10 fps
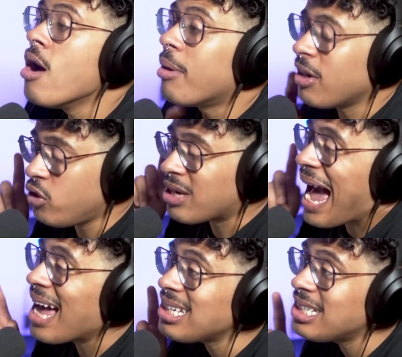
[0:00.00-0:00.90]
But if you
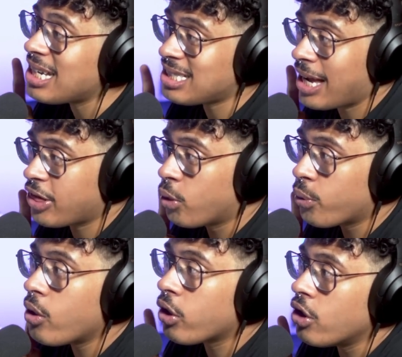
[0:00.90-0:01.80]
can digest ethanol
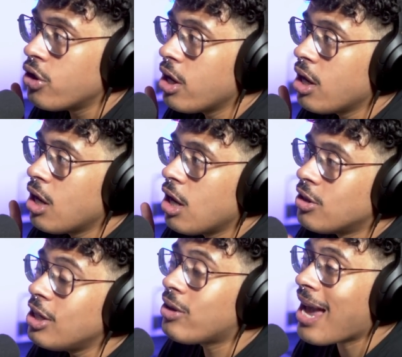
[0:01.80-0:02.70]
real good,
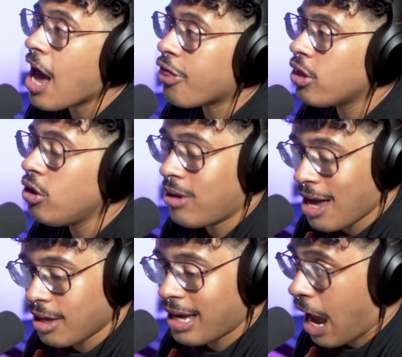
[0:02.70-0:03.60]
then you get eth- you
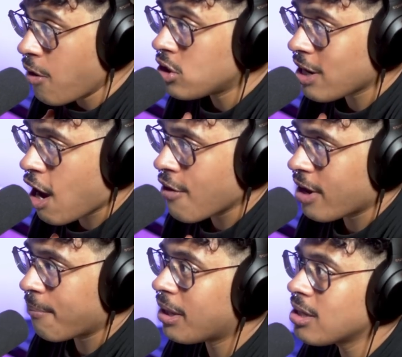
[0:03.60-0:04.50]
get like energy out of
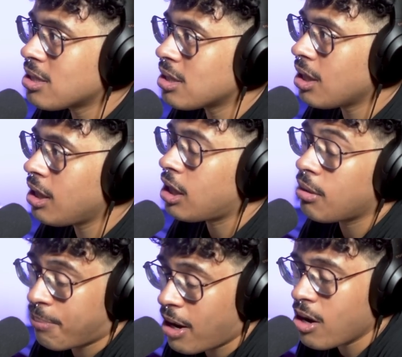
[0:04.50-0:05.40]
it because like
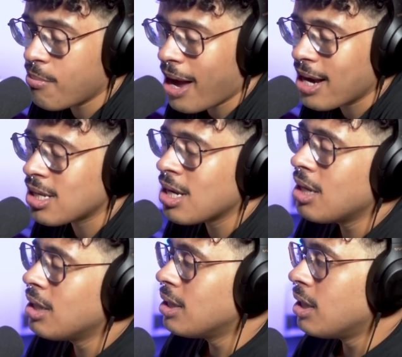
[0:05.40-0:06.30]
bear in mind
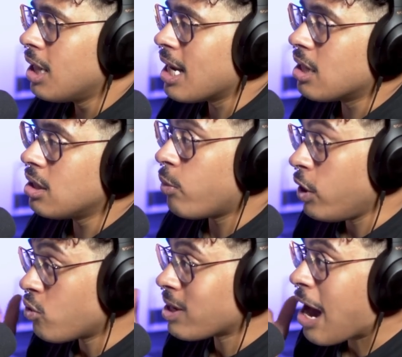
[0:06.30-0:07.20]

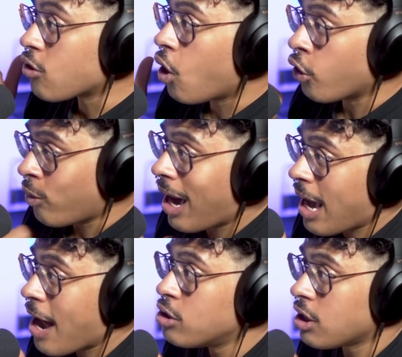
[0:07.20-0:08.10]
when you drink alcohol, you
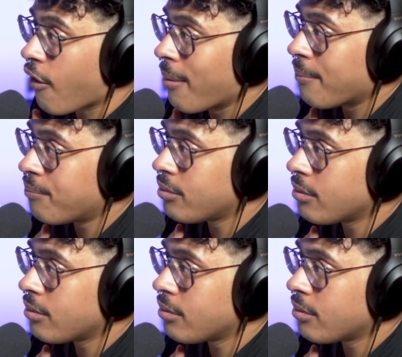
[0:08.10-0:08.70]
get energy from it.